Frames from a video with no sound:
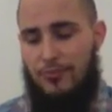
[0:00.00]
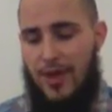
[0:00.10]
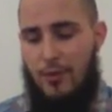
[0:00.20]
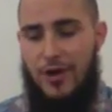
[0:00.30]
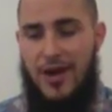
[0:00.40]

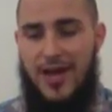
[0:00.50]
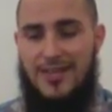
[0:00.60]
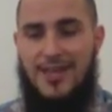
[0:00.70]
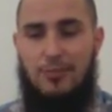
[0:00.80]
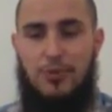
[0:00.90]
They would
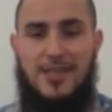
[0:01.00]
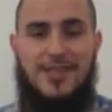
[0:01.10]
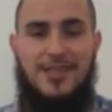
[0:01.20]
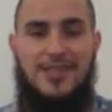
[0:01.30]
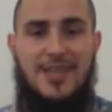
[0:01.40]
not say,
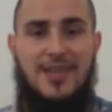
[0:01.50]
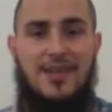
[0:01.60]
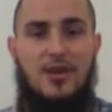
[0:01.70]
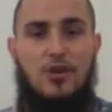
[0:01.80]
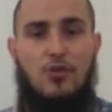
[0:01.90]
"Blessed is
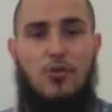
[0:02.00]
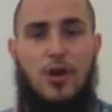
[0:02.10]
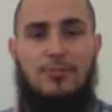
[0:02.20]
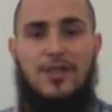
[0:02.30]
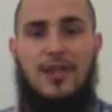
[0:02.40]
he who
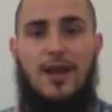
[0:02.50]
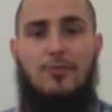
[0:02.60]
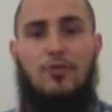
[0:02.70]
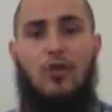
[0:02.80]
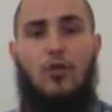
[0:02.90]
comes in the
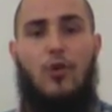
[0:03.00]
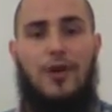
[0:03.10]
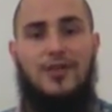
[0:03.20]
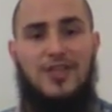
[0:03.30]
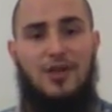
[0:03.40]
name of the
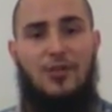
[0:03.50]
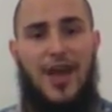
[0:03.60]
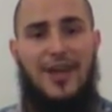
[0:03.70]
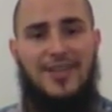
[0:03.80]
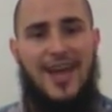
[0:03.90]
Lord," until
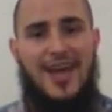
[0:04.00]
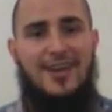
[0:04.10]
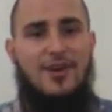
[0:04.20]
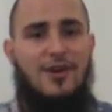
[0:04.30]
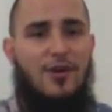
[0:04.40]
that
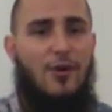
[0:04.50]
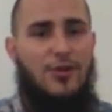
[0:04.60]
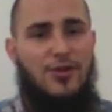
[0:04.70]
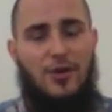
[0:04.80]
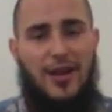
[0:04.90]
day.
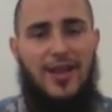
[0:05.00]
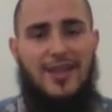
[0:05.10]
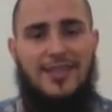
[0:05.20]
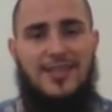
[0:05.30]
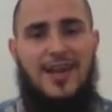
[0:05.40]
Well, you know,
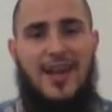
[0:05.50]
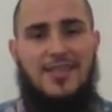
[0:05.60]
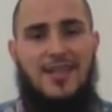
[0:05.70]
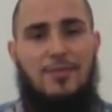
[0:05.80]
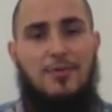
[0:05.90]
again, that's the
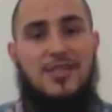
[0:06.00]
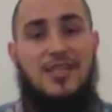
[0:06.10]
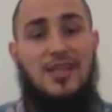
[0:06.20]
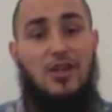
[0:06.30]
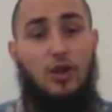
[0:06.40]
next time they would
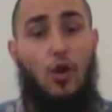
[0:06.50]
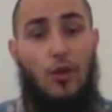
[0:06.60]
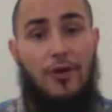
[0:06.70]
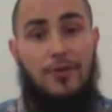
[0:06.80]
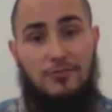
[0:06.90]
see the
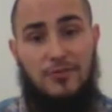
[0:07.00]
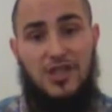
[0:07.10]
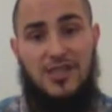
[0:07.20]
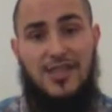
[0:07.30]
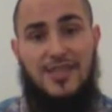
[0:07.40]
Lord,
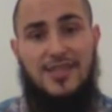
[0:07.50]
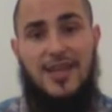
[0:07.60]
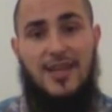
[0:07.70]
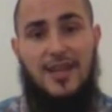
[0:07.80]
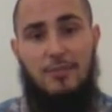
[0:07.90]
Jesus had
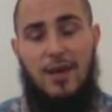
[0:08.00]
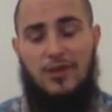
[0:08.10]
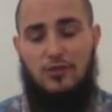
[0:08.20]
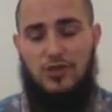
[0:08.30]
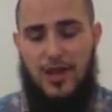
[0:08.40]
said in
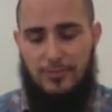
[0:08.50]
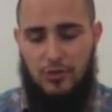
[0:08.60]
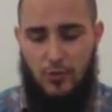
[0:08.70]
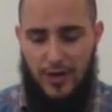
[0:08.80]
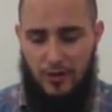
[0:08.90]
Matthew chapter
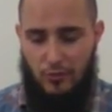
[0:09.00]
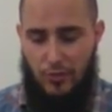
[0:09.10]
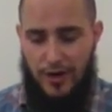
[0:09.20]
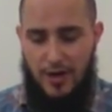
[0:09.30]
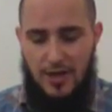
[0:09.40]

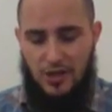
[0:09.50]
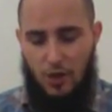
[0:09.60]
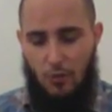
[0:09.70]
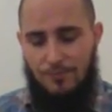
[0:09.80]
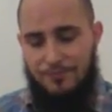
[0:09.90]
23.
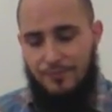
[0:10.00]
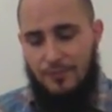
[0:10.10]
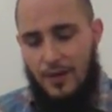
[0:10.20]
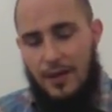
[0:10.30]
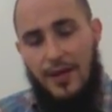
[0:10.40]
So
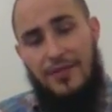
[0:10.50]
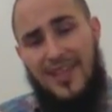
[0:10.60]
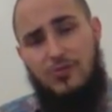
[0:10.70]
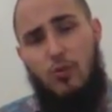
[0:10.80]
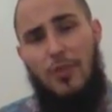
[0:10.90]

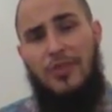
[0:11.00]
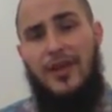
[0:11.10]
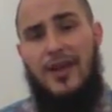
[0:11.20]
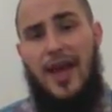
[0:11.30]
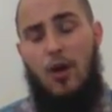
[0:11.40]
that's one
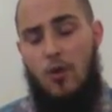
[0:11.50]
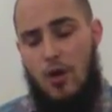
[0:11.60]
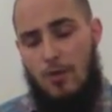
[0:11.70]
thing. Now,